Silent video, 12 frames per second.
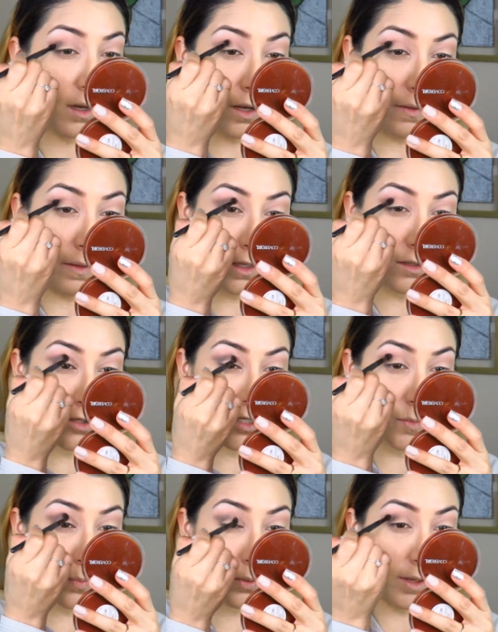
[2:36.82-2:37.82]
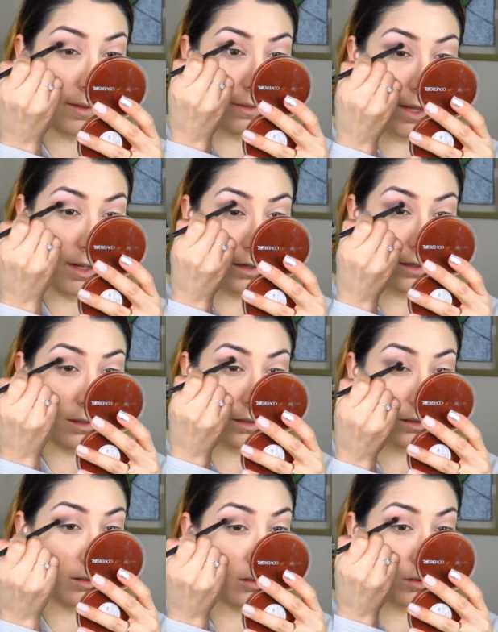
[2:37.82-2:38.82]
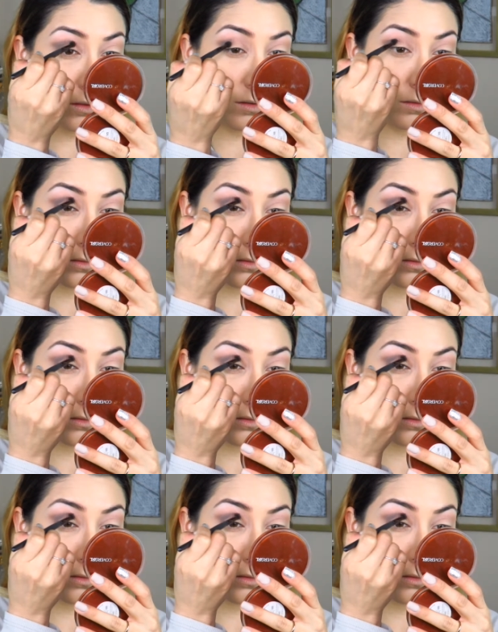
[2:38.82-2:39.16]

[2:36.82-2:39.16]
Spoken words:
And then just blend that in a little.